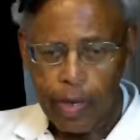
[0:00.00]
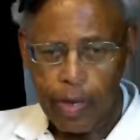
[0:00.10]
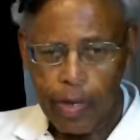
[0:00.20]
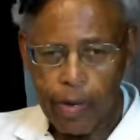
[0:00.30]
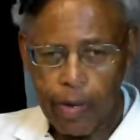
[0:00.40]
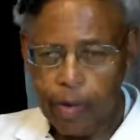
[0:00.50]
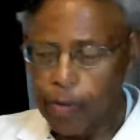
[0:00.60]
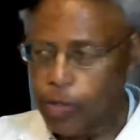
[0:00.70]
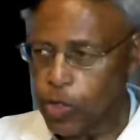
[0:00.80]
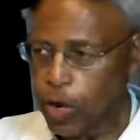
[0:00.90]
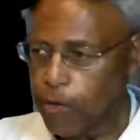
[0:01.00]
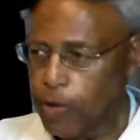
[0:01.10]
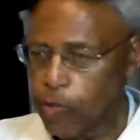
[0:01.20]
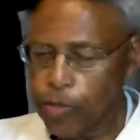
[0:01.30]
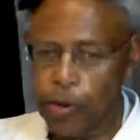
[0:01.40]
And the
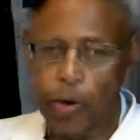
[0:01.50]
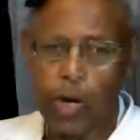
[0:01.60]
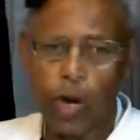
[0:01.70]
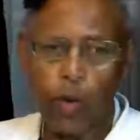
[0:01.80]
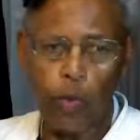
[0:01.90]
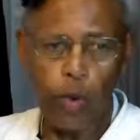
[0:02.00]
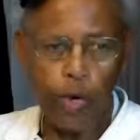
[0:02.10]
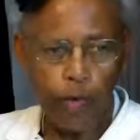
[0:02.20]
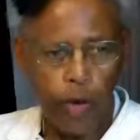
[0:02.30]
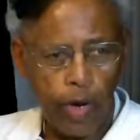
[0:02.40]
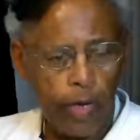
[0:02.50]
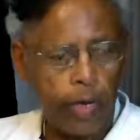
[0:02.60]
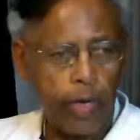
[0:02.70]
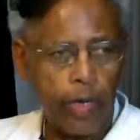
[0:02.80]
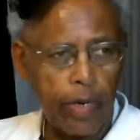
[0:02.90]
majority would throw cold water on
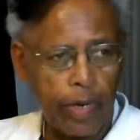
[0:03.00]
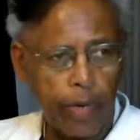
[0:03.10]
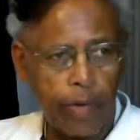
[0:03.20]
mm.